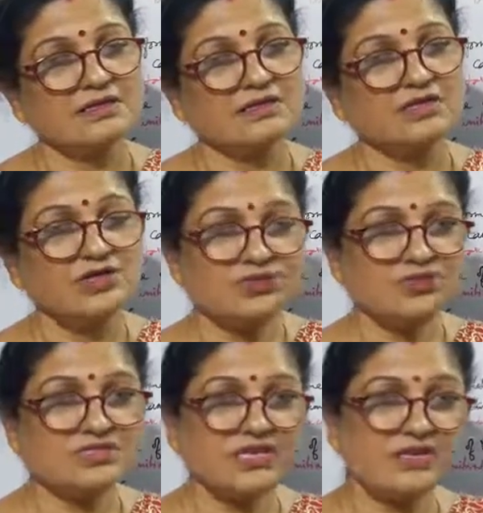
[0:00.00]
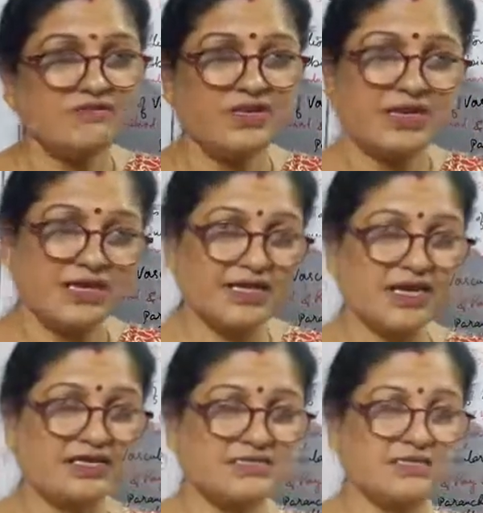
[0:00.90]
new cell will
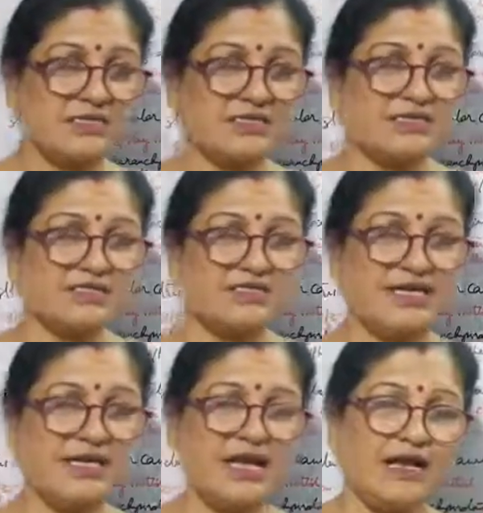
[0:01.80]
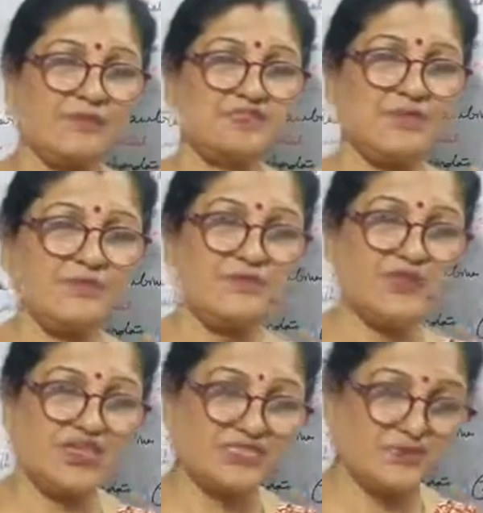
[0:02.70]
arise. They have some
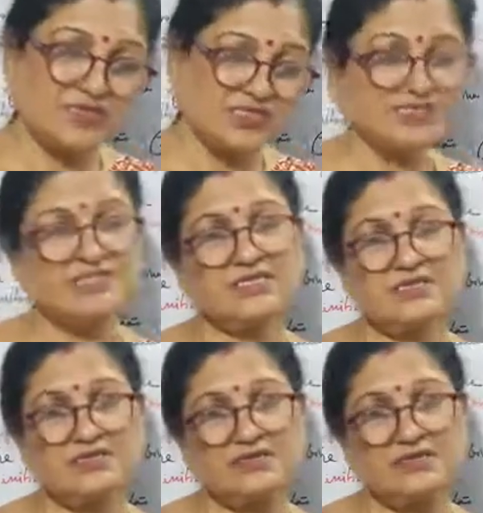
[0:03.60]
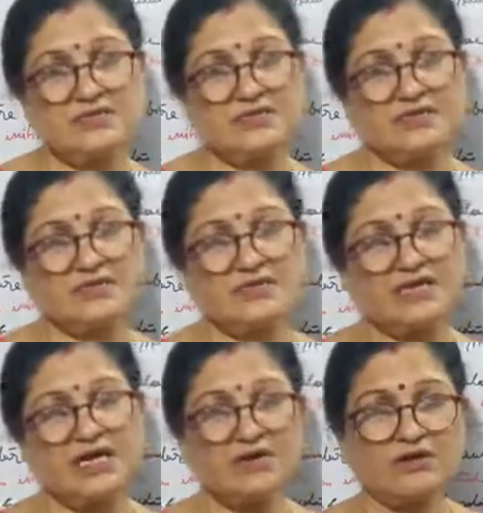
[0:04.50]
transparency
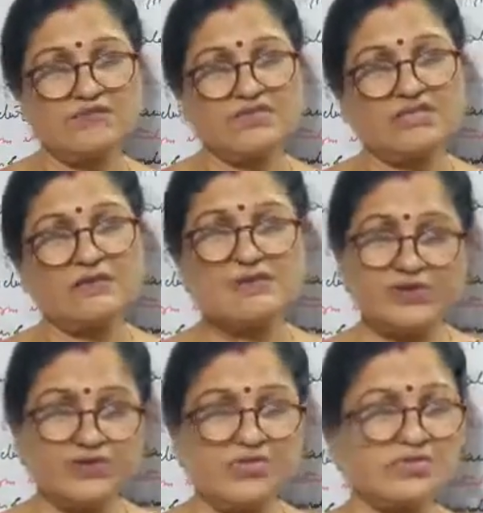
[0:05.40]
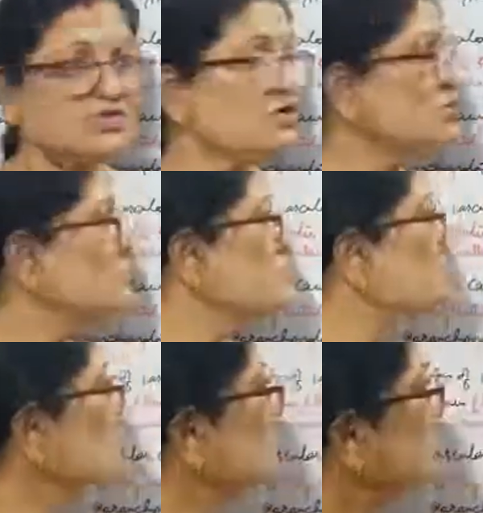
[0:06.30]
along with the minerals. So